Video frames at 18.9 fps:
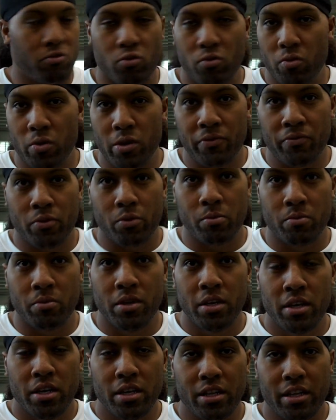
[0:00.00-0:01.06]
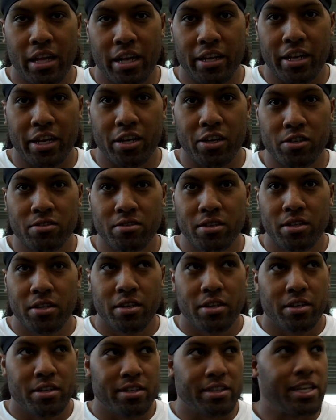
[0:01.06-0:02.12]
We're from Glendale,
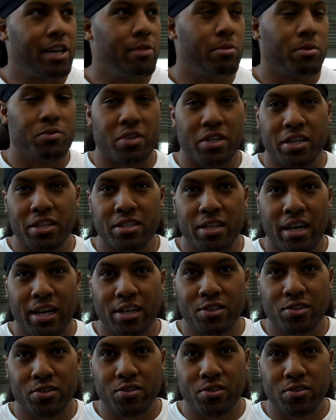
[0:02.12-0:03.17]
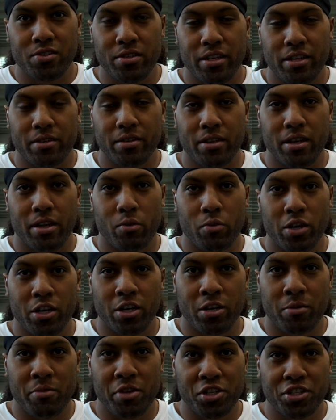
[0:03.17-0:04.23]
came up to East High School, and went
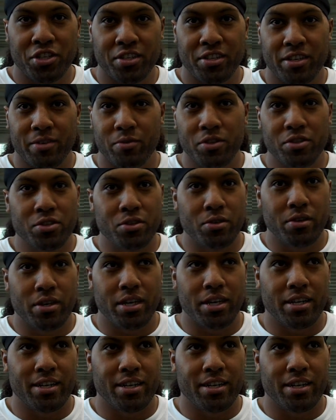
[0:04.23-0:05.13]
on a mission, and went to